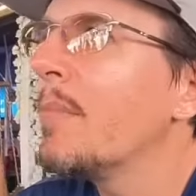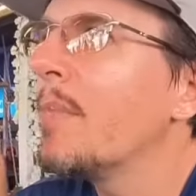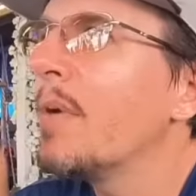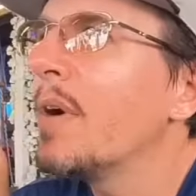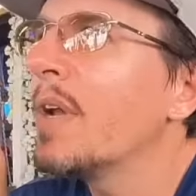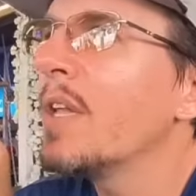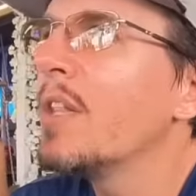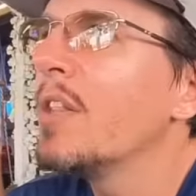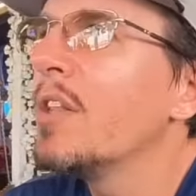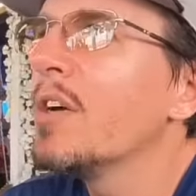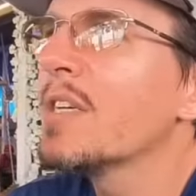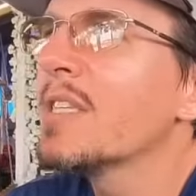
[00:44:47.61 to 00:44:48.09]

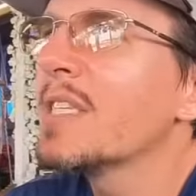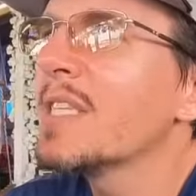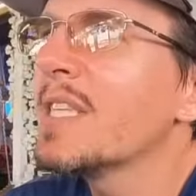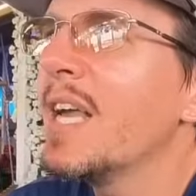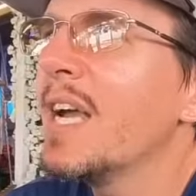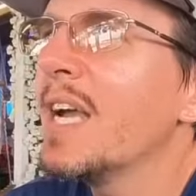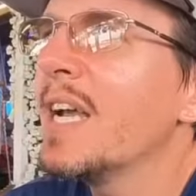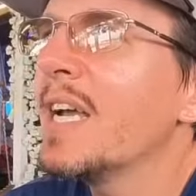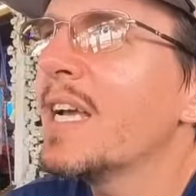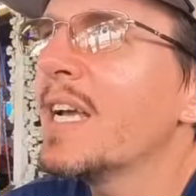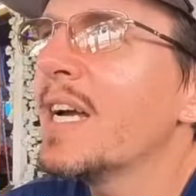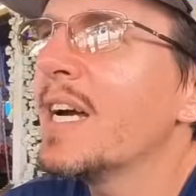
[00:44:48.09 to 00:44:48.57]
But it looks
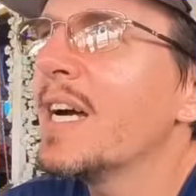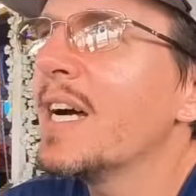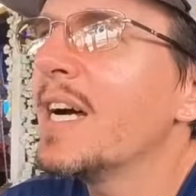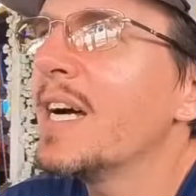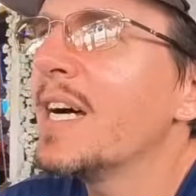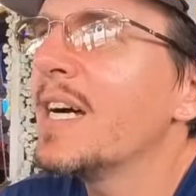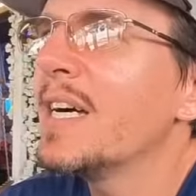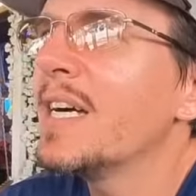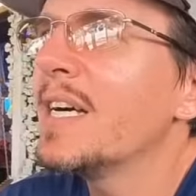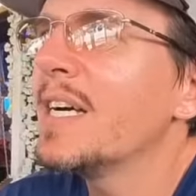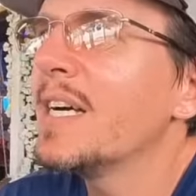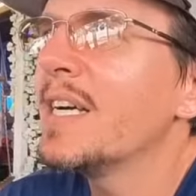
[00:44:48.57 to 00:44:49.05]
like
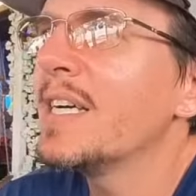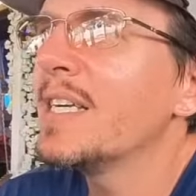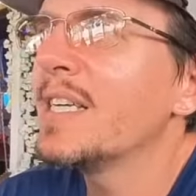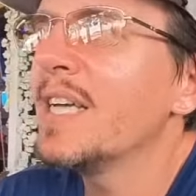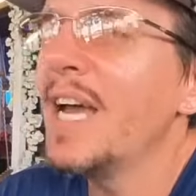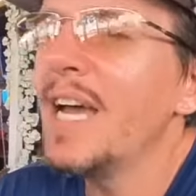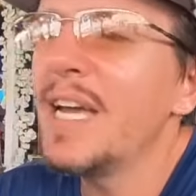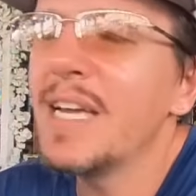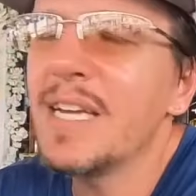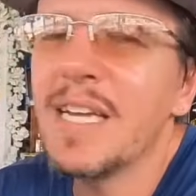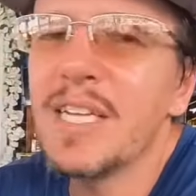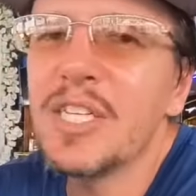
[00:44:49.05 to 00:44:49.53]
yeah,